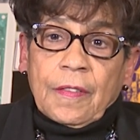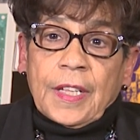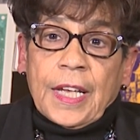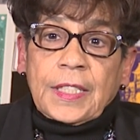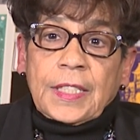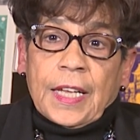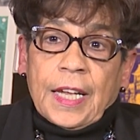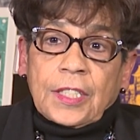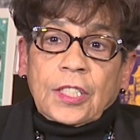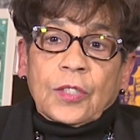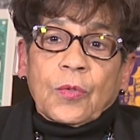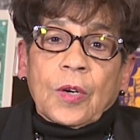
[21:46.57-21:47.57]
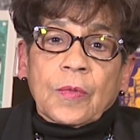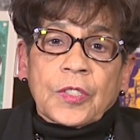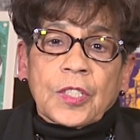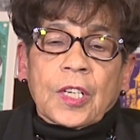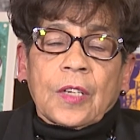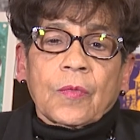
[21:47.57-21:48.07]
That's actually what was
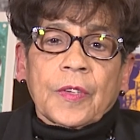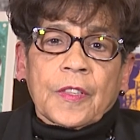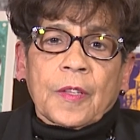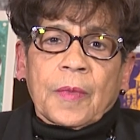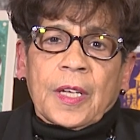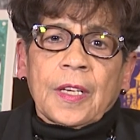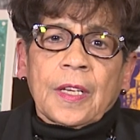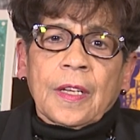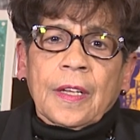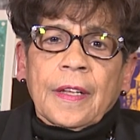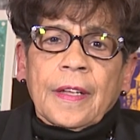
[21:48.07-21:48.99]
done with the money.